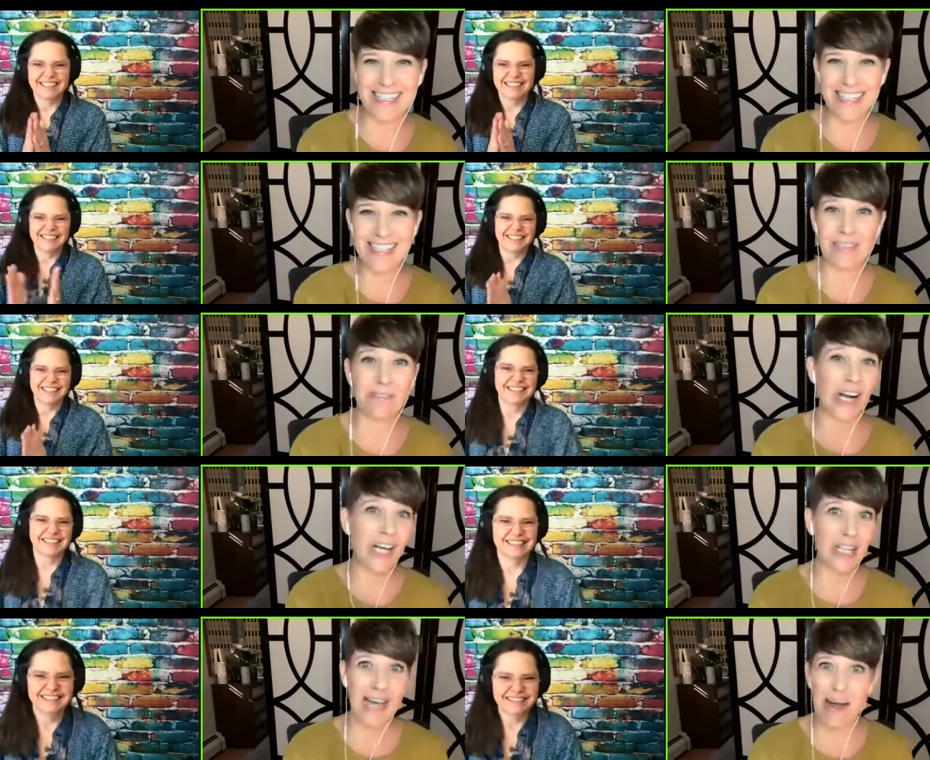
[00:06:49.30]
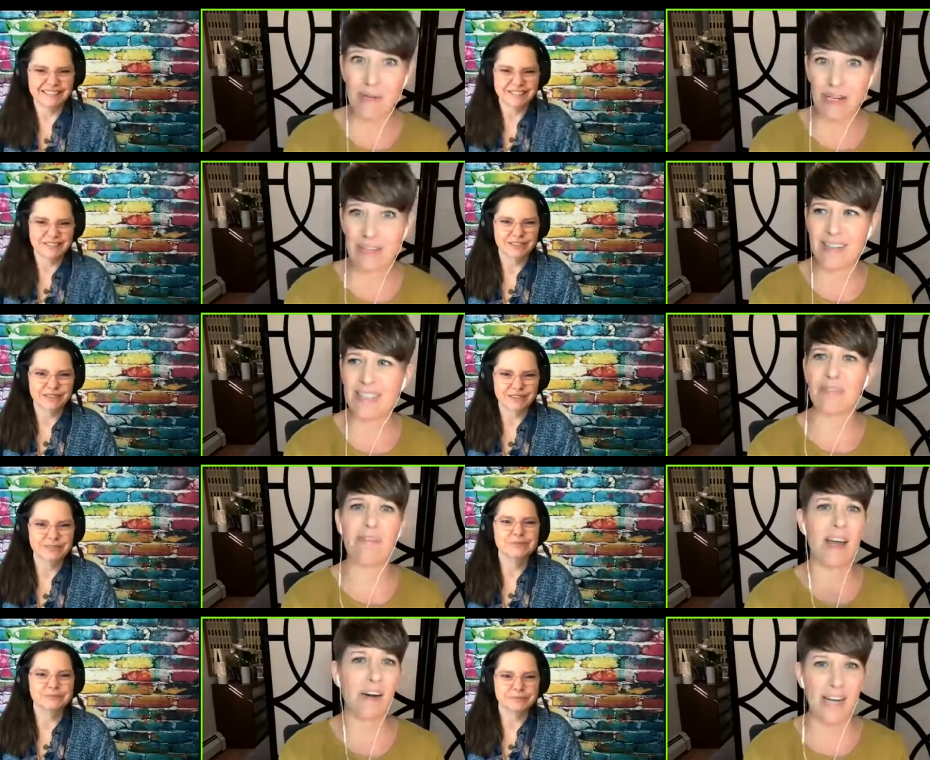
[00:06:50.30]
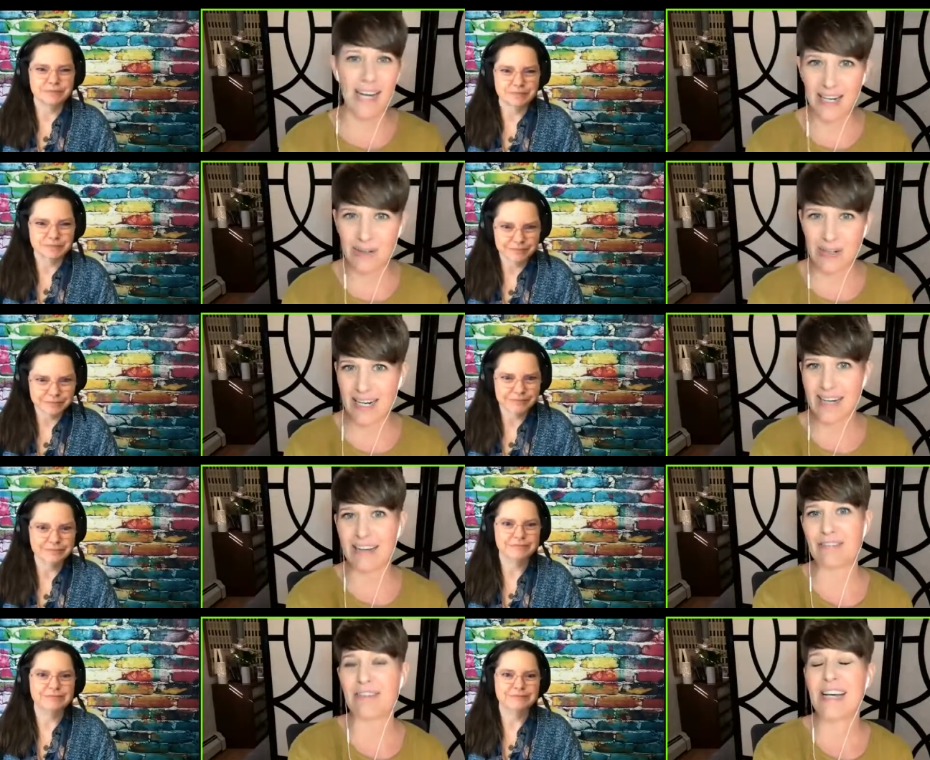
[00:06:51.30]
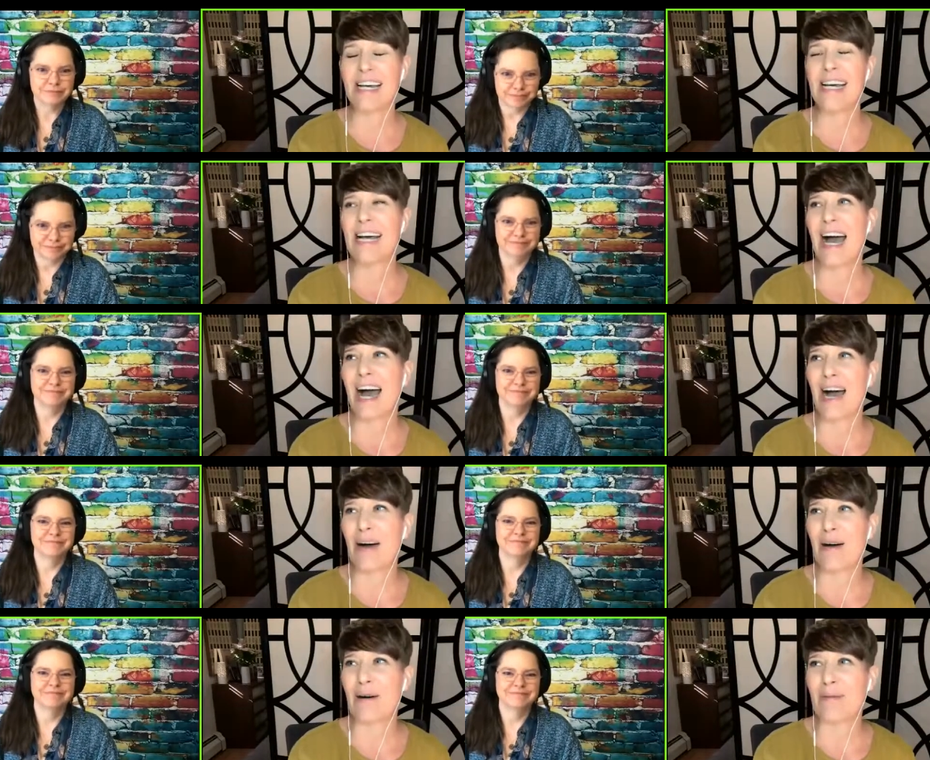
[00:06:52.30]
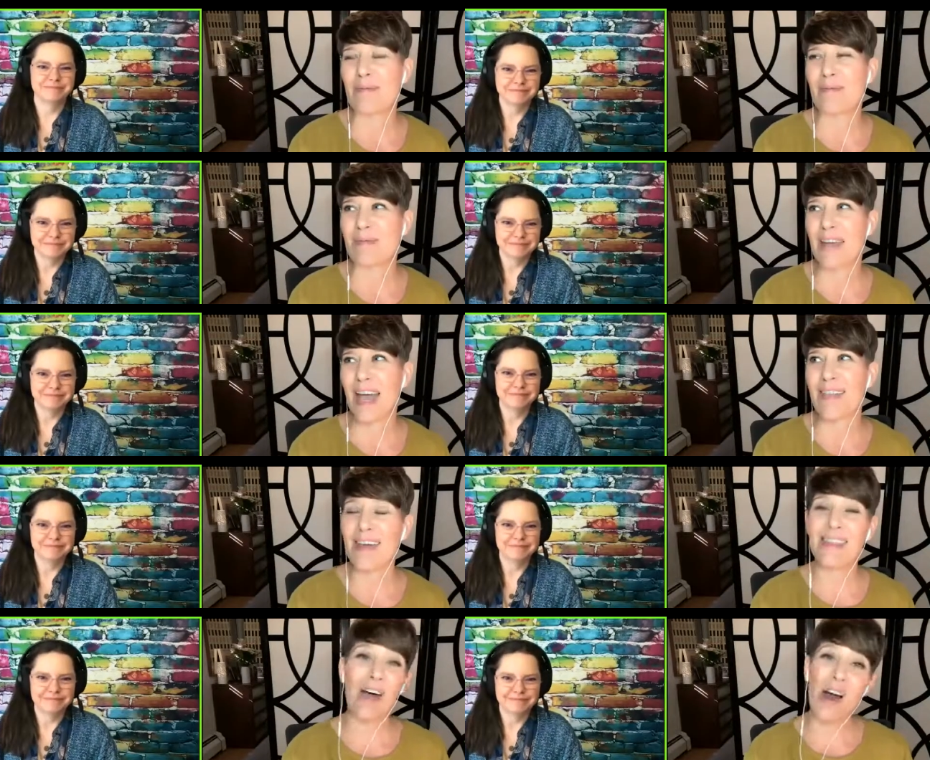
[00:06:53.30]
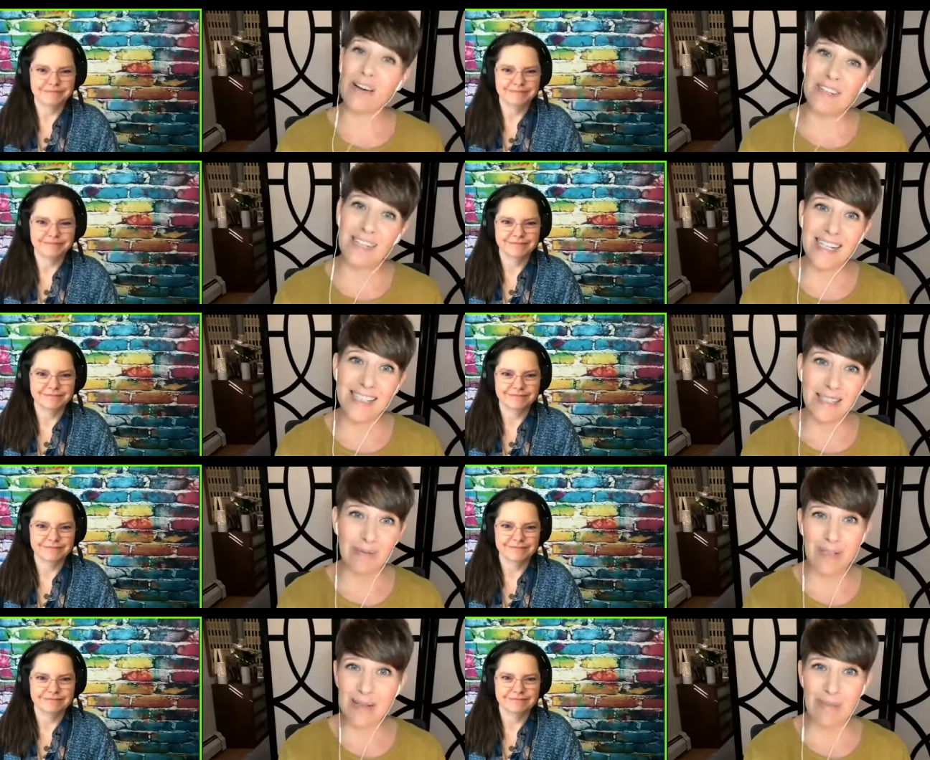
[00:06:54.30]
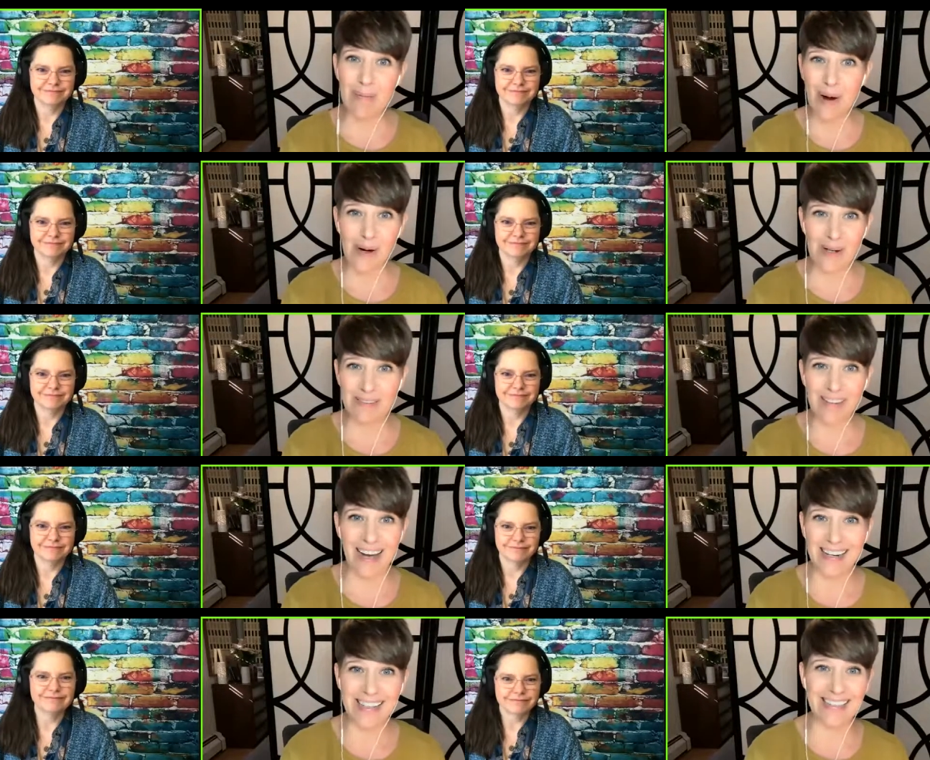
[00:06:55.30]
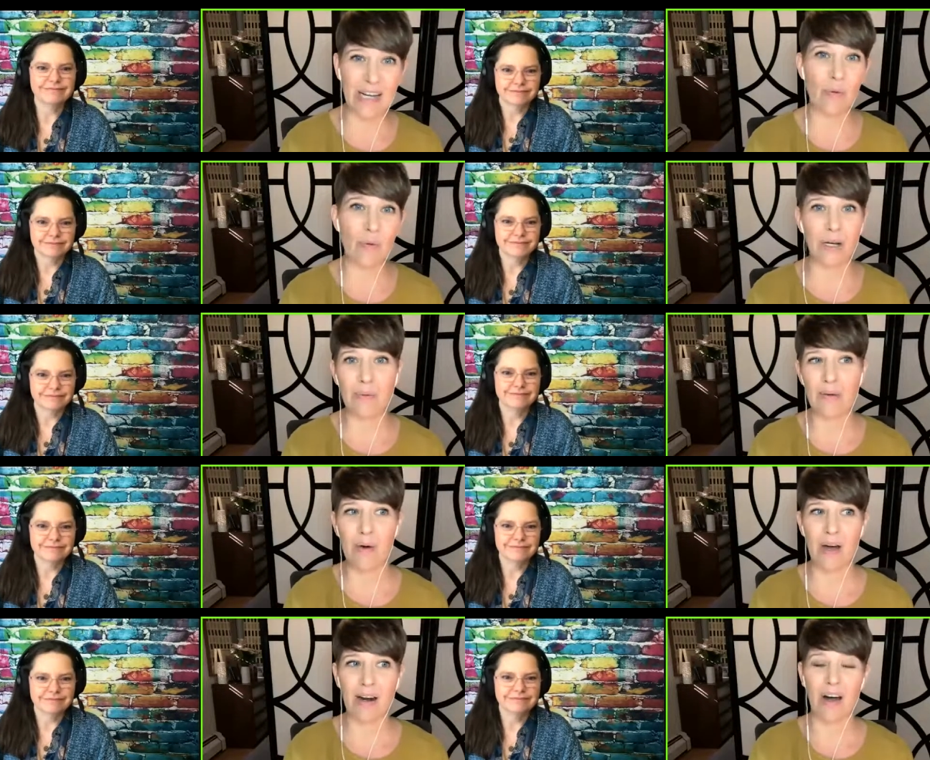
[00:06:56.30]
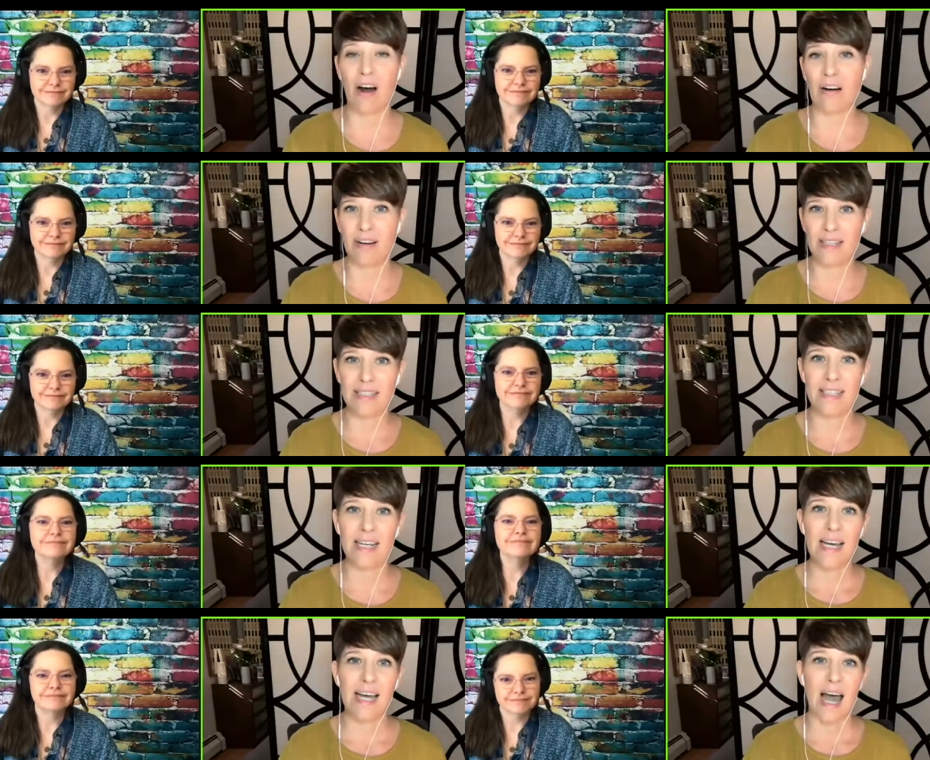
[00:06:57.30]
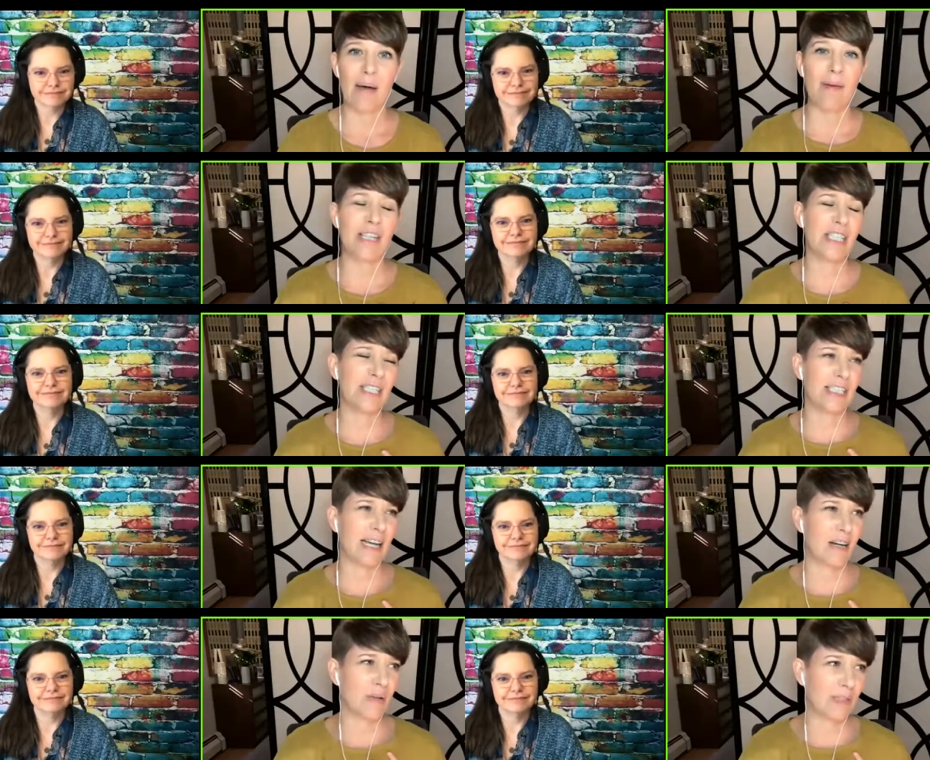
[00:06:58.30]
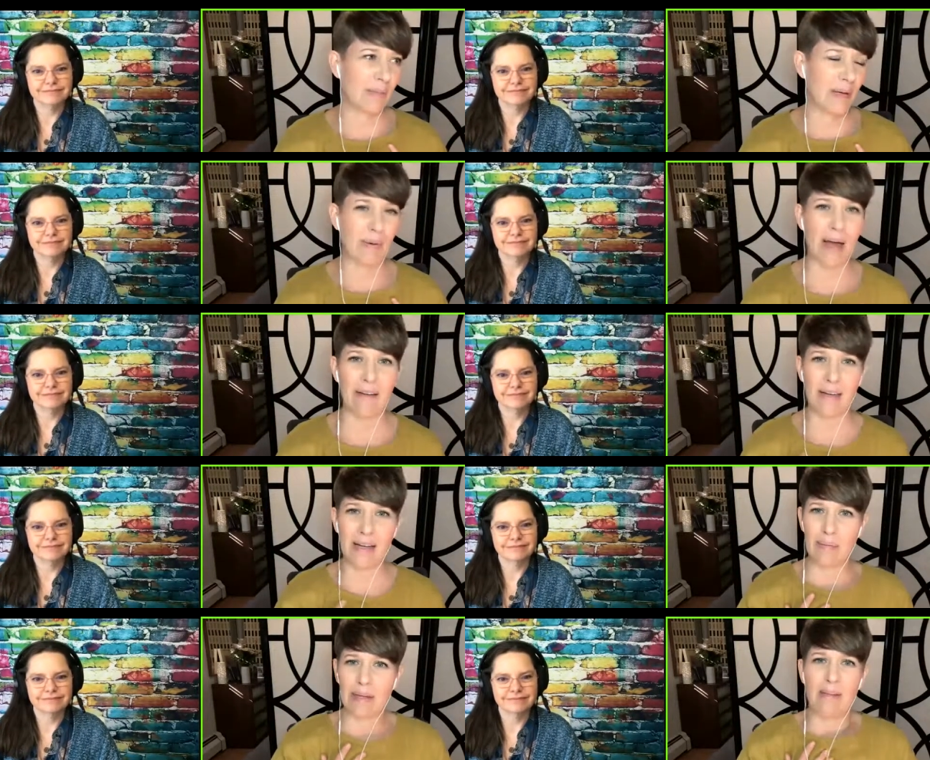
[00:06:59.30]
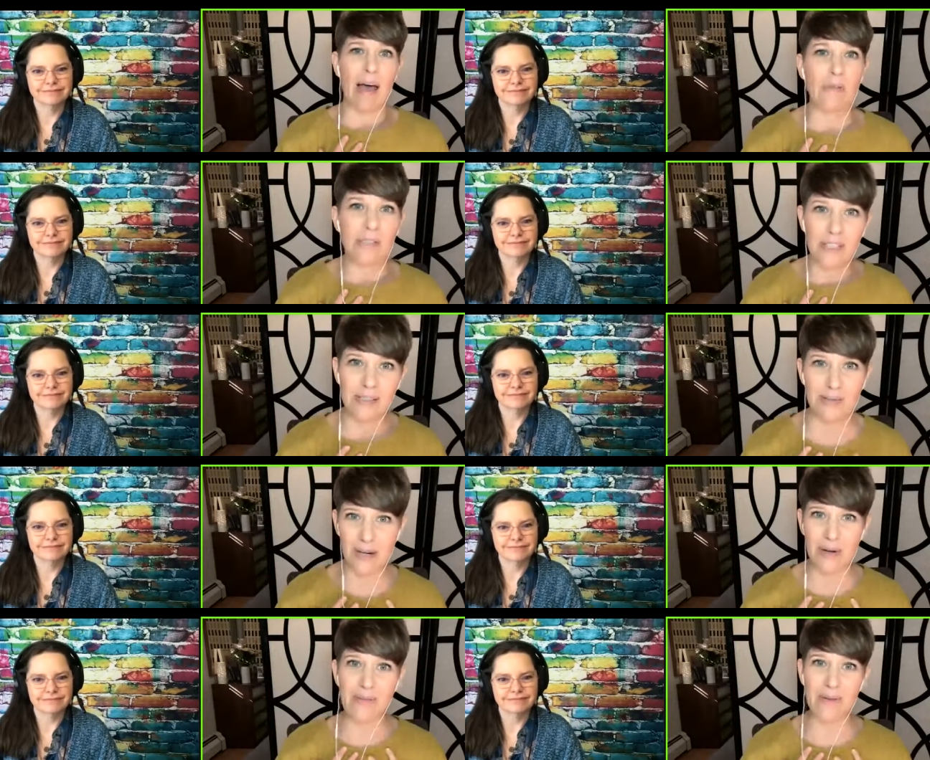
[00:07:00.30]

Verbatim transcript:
Speaker 1: the. It's very collaborative. It's very iterative, mm-hmm. um, and then the harvesting is a really big part of that. It's like, what do we want to harvest? Um, and just to say, I know some people have like a bit of ouch, you know,